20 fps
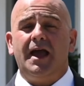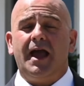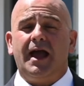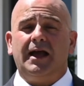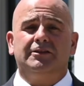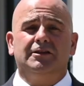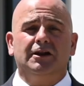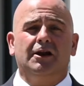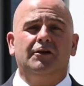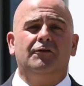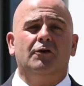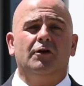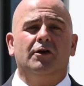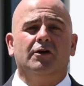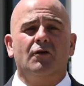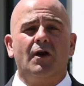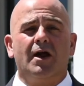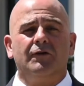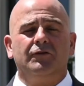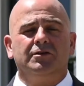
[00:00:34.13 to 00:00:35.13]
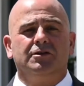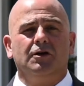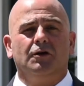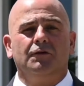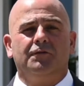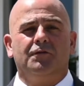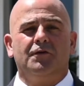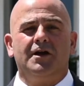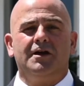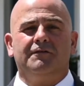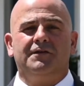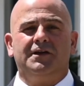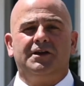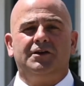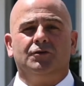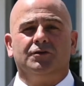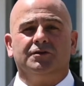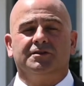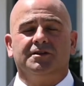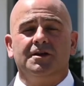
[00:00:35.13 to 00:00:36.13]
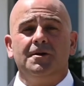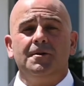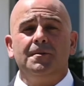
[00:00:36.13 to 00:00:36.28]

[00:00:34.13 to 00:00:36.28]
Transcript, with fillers: and deliver a great result for our vendors.